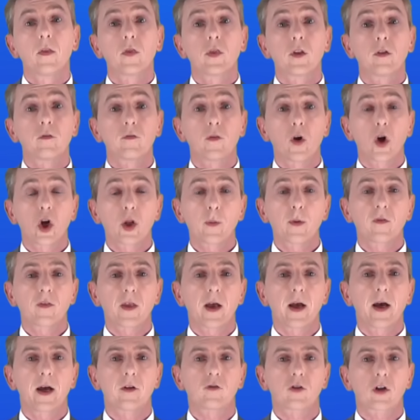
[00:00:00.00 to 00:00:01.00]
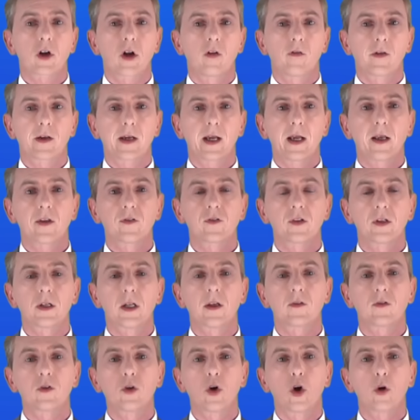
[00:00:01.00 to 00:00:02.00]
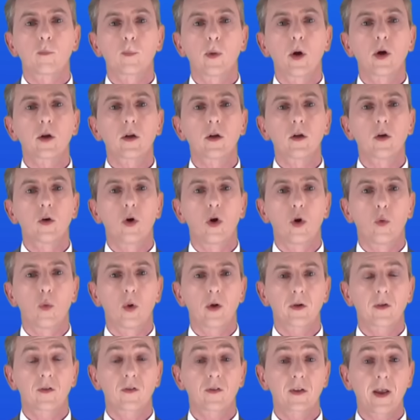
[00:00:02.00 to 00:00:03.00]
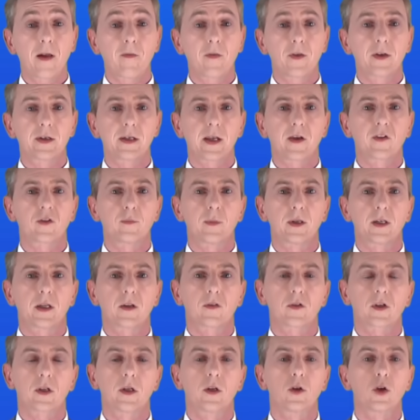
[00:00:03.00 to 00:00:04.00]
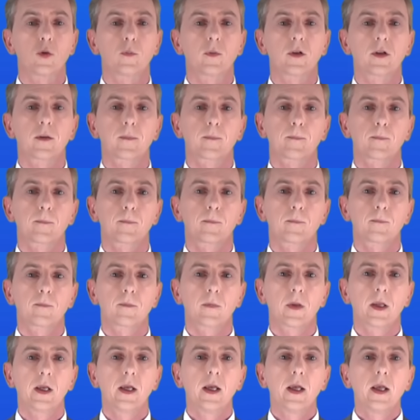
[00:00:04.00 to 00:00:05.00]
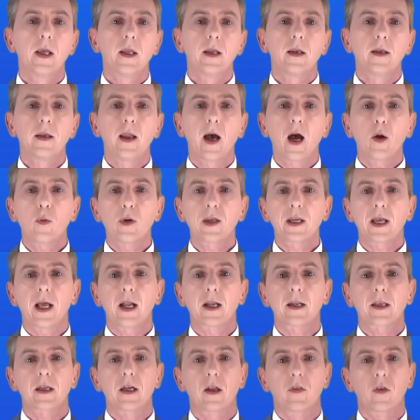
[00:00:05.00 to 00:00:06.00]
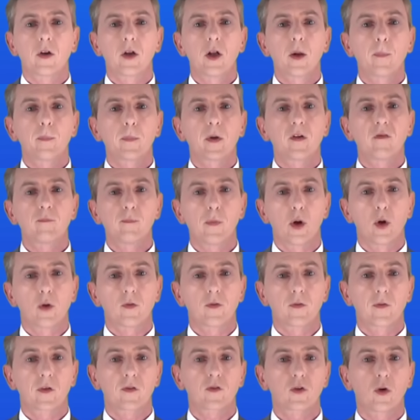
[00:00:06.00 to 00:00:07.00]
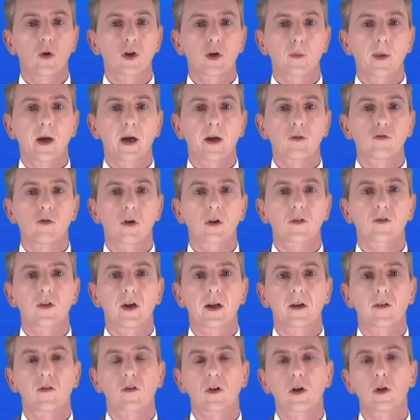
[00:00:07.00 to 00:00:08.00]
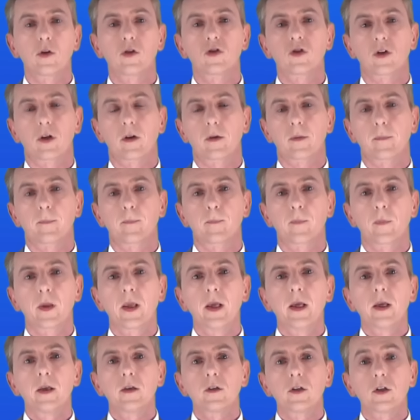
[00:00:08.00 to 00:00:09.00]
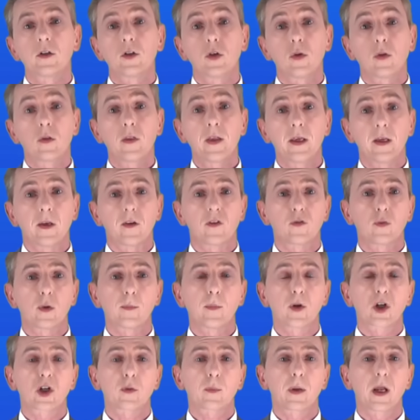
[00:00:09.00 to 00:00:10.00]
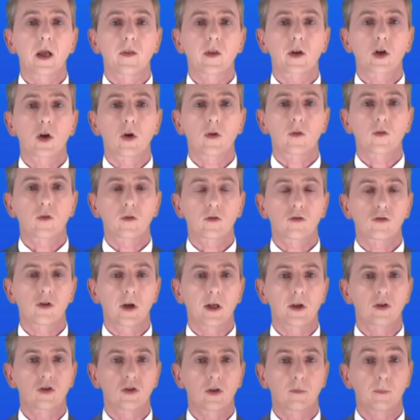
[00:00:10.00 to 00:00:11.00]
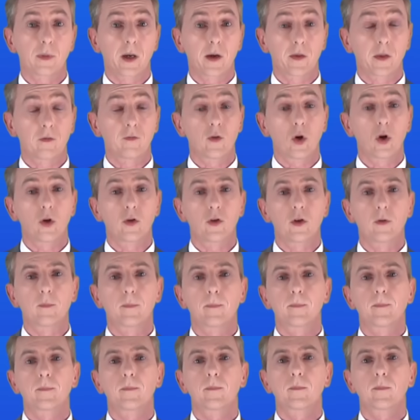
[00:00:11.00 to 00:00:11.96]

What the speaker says: The volume of the hydrochloric acid is 0.017 decimeters cubed. Now we calculate the number of moles of the sodium hydroxide solution. To do this, we multiply the concentration by the volume.